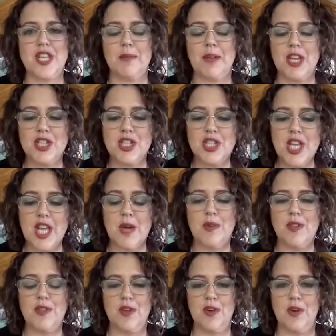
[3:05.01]
I'm going to share
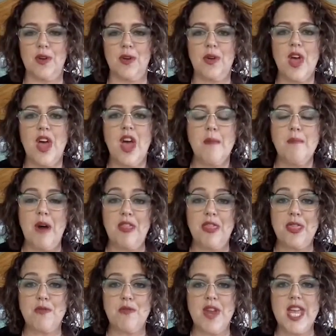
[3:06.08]
with you my
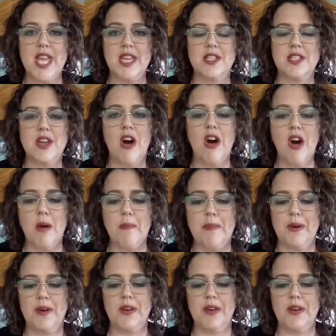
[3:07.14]
three top